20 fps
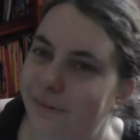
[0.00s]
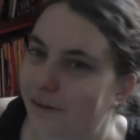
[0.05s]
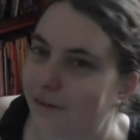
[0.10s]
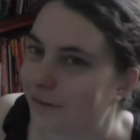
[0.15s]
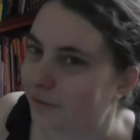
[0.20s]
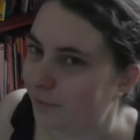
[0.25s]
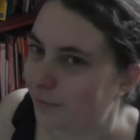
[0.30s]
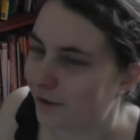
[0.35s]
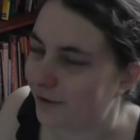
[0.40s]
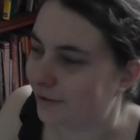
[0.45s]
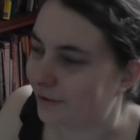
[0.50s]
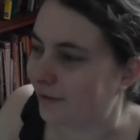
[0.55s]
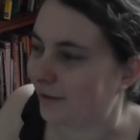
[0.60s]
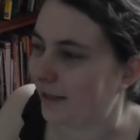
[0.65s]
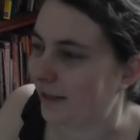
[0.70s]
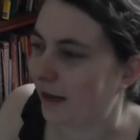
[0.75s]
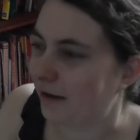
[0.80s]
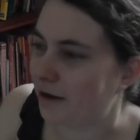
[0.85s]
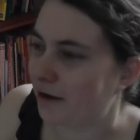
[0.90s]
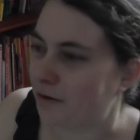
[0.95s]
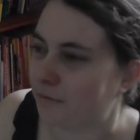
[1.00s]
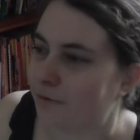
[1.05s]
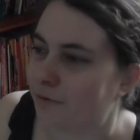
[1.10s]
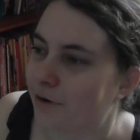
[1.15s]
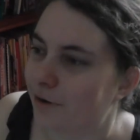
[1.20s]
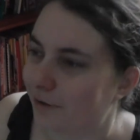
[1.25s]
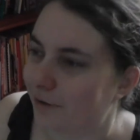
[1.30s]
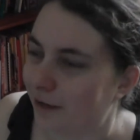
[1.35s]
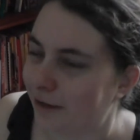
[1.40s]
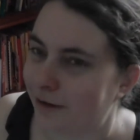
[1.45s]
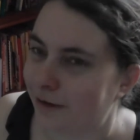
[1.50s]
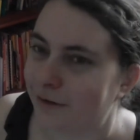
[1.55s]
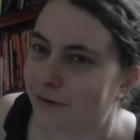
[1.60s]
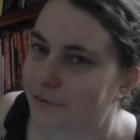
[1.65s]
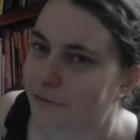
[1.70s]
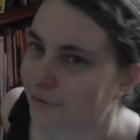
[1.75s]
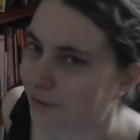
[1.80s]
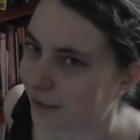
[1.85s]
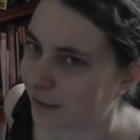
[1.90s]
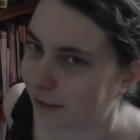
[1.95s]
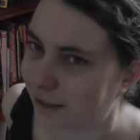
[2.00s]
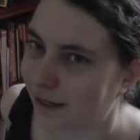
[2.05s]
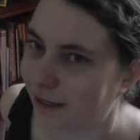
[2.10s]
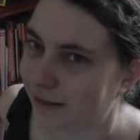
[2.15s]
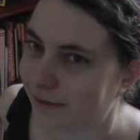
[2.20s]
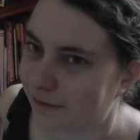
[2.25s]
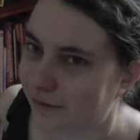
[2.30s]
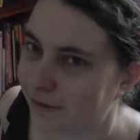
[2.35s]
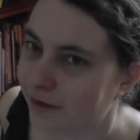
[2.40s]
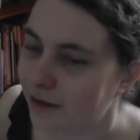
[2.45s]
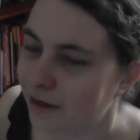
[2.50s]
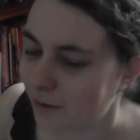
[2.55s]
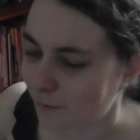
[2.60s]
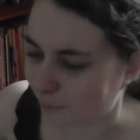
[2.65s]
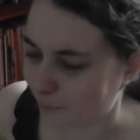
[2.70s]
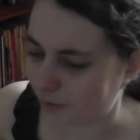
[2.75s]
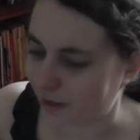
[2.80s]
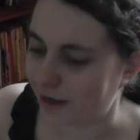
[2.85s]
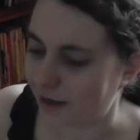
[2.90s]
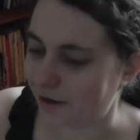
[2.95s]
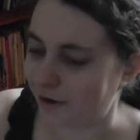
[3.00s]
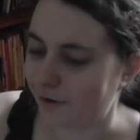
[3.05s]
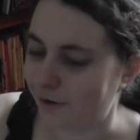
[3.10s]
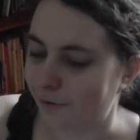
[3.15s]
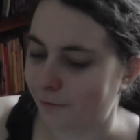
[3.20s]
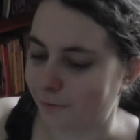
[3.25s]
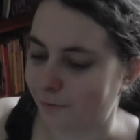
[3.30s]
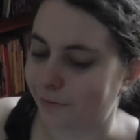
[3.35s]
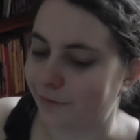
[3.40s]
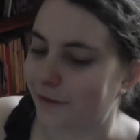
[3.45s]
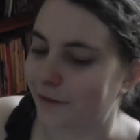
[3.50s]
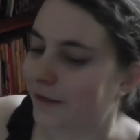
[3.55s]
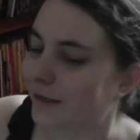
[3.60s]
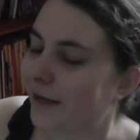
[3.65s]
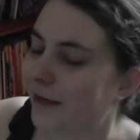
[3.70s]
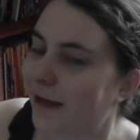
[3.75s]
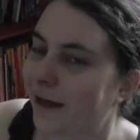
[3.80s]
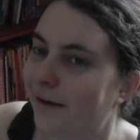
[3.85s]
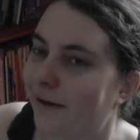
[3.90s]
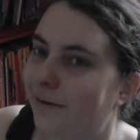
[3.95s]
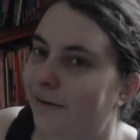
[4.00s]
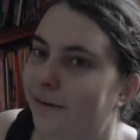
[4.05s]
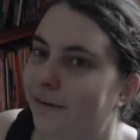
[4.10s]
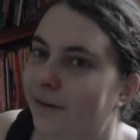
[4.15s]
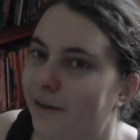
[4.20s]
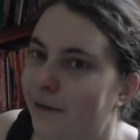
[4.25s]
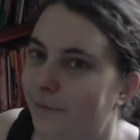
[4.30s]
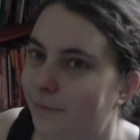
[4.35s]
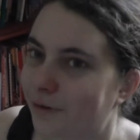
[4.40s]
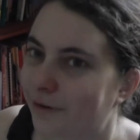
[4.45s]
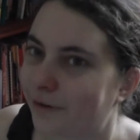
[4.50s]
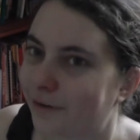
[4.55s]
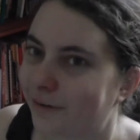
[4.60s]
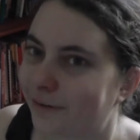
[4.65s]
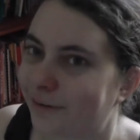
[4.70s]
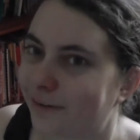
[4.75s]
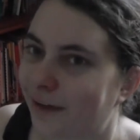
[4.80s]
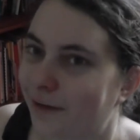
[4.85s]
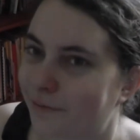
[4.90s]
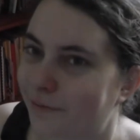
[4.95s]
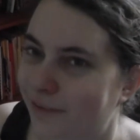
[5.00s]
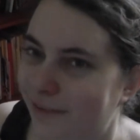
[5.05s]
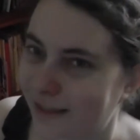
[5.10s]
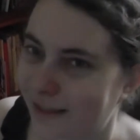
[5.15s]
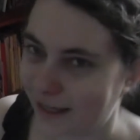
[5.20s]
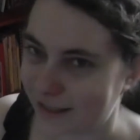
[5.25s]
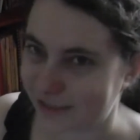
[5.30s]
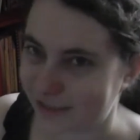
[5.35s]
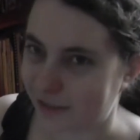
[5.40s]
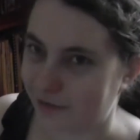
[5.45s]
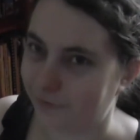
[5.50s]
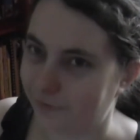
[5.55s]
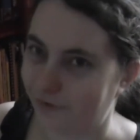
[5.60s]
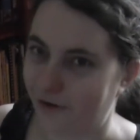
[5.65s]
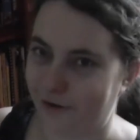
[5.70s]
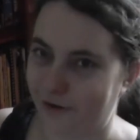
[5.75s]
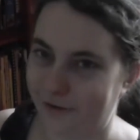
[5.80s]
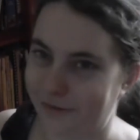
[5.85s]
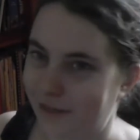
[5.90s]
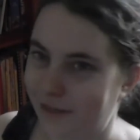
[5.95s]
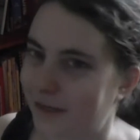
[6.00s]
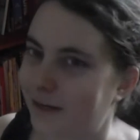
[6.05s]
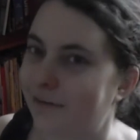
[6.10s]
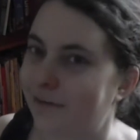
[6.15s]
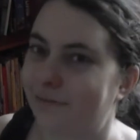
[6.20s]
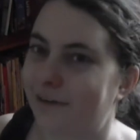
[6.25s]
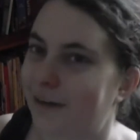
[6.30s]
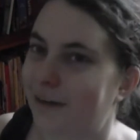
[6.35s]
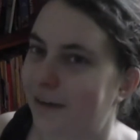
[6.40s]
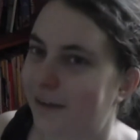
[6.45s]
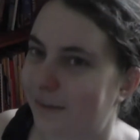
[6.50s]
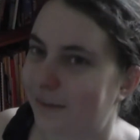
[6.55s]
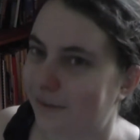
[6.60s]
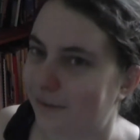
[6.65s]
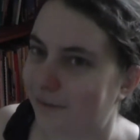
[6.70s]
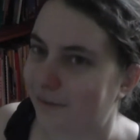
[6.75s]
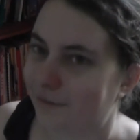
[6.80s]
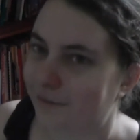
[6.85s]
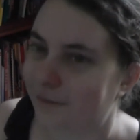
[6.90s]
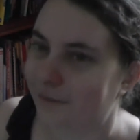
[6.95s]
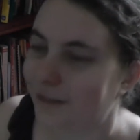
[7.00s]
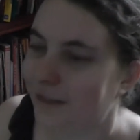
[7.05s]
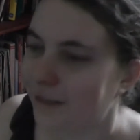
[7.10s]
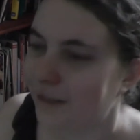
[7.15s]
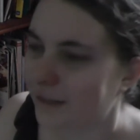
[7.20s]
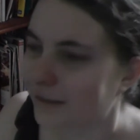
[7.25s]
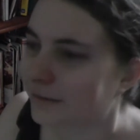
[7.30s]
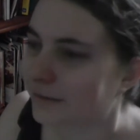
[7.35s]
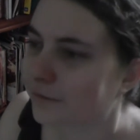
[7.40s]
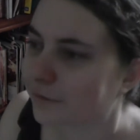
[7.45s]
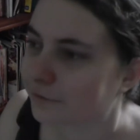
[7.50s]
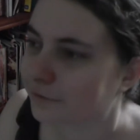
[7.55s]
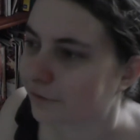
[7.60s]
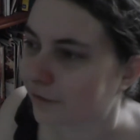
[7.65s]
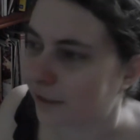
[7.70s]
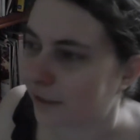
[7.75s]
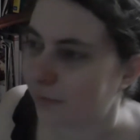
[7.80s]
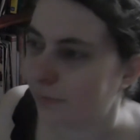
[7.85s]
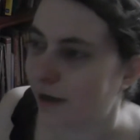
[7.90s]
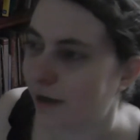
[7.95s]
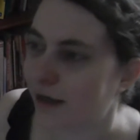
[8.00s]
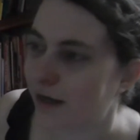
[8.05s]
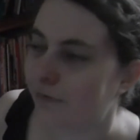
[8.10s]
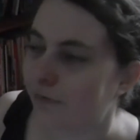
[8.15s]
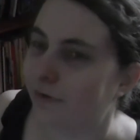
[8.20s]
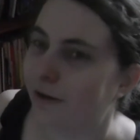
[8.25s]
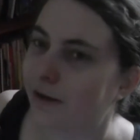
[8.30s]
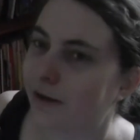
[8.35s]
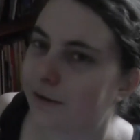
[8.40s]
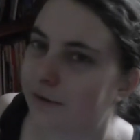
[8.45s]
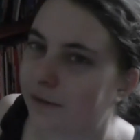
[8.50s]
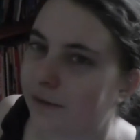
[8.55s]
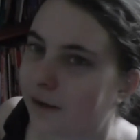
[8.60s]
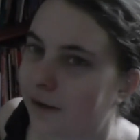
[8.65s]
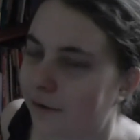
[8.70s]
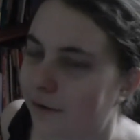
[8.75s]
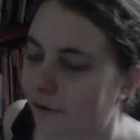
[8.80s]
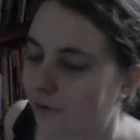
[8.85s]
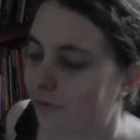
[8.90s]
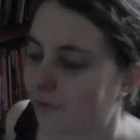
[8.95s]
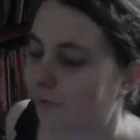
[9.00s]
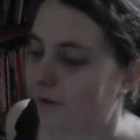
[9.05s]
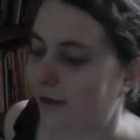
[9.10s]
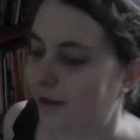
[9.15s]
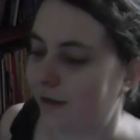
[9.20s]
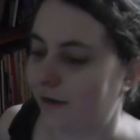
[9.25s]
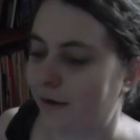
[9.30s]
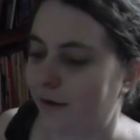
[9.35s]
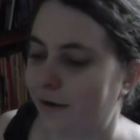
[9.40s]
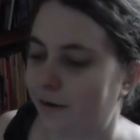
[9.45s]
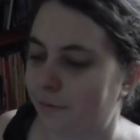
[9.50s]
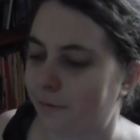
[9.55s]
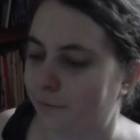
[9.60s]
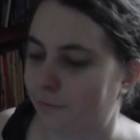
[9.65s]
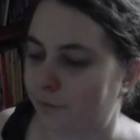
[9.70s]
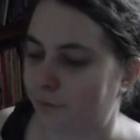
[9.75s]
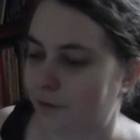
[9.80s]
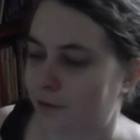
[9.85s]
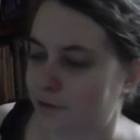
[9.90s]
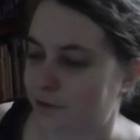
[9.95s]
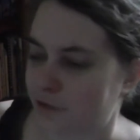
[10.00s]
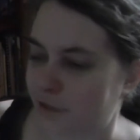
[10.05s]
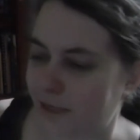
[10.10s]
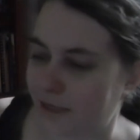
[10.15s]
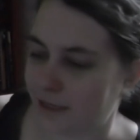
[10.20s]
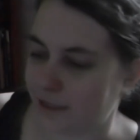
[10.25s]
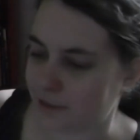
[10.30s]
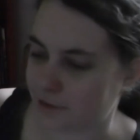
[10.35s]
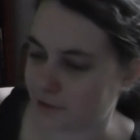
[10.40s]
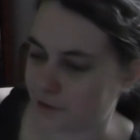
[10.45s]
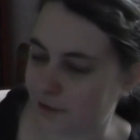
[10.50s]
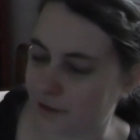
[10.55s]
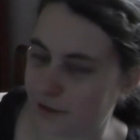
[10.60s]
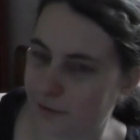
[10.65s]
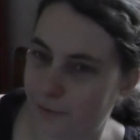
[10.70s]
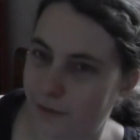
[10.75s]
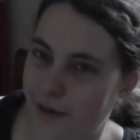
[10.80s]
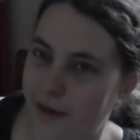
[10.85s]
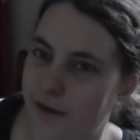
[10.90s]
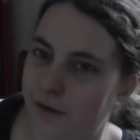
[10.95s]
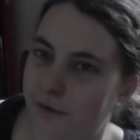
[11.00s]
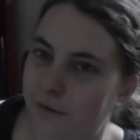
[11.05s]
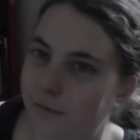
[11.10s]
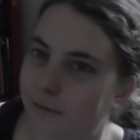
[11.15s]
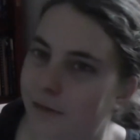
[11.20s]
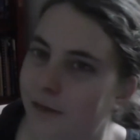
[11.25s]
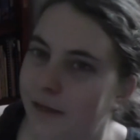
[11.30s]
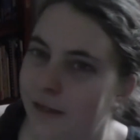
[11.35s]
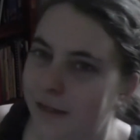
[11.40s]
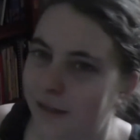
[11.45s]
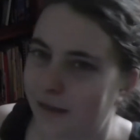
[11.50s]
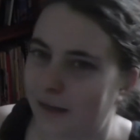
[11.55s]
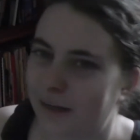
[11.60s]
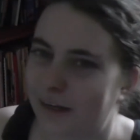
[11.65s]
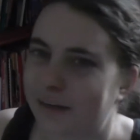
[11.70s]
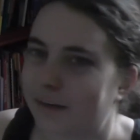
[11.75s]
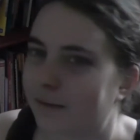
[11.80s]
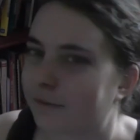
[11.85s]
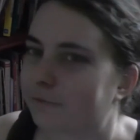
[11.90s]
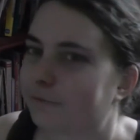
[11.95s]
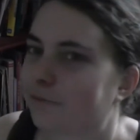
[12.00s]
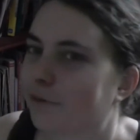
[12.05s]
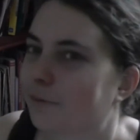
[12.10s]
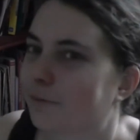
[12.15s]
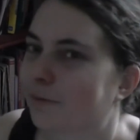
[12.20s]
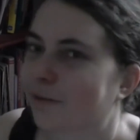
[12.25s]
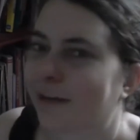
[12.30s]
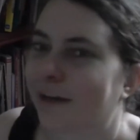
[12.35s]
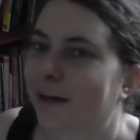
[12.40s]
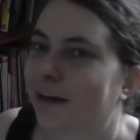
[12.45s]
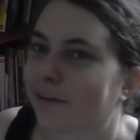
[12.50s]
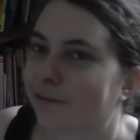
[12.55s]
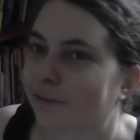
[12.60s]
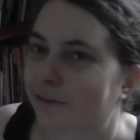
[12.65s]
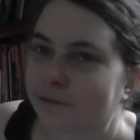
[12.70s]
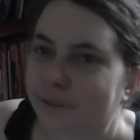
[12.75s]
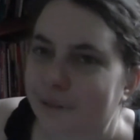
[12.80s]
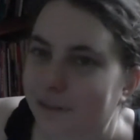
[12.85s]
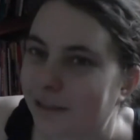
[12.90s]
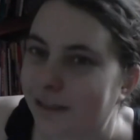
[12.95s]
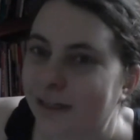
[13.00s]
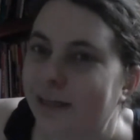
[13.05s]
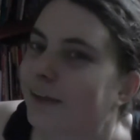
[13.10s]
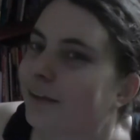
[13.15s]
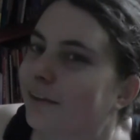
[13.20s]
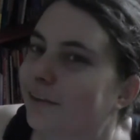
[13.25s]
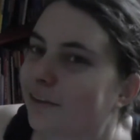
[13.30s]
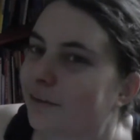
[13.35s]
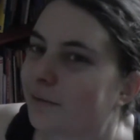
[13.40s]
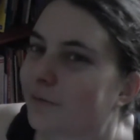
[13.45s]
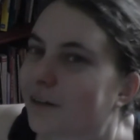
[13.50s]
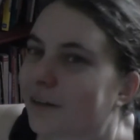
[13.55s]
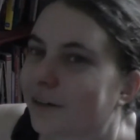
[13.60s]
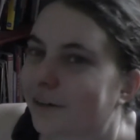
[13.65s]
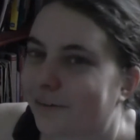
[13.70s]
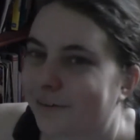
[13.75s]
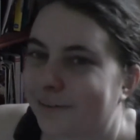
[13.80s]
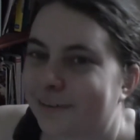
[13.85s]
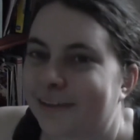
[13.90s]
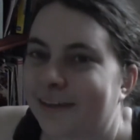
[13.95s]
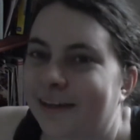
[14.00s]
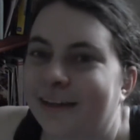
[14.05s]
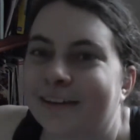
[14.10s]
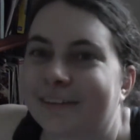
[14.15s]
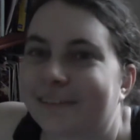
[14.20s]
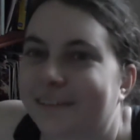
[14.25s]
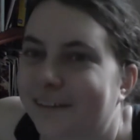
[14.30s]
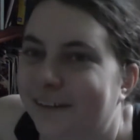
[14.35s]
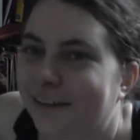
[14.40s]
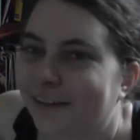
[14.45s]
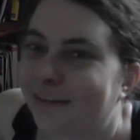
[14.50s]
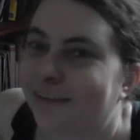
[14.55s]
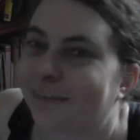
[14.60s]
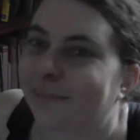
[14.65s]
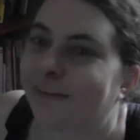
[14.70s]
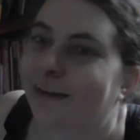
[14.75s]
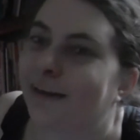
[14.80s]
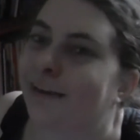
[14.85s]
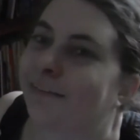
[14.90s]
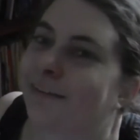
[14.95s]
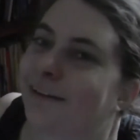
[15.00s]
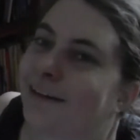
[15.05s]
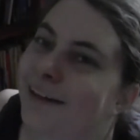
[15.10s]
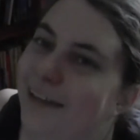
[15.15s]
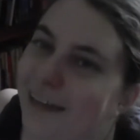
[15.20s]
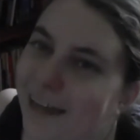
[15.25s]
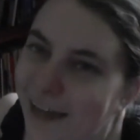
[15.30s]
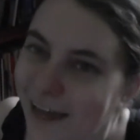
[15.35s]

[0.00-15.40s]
That's basically how I work. Like, I don't really like to plan the whole thing out because I'm sketching first anyway, so it doesn't really matter if I decide, oh wait, I want to change this panel, then I can just rub it out if I really need to, but I don't tend to need to anyway.